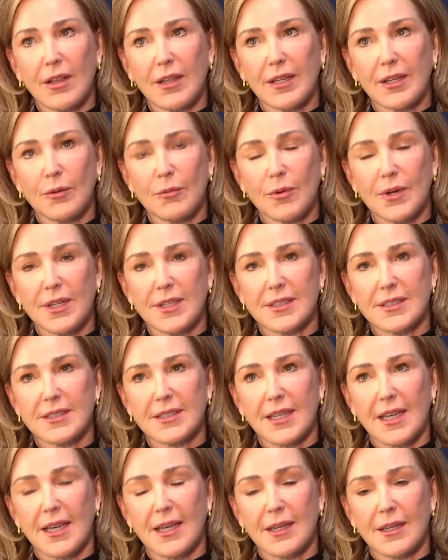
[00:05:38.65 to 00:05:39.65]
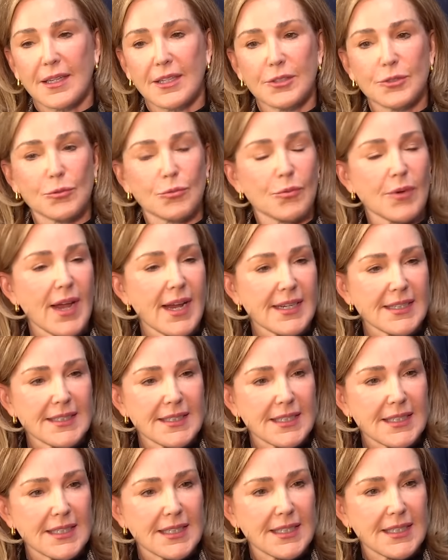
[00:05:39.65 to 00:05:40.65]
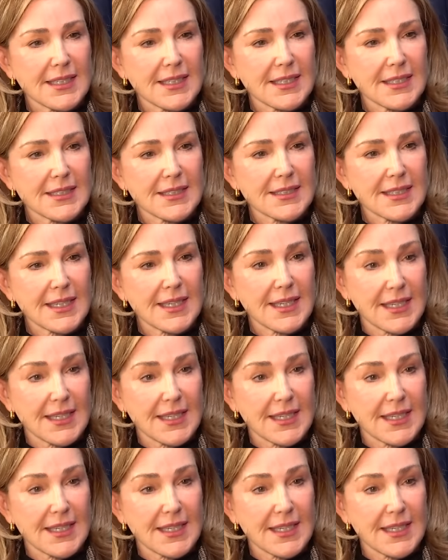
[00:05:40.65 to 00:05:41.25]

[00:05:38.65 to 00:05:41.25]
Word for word: He was uh, he directed it.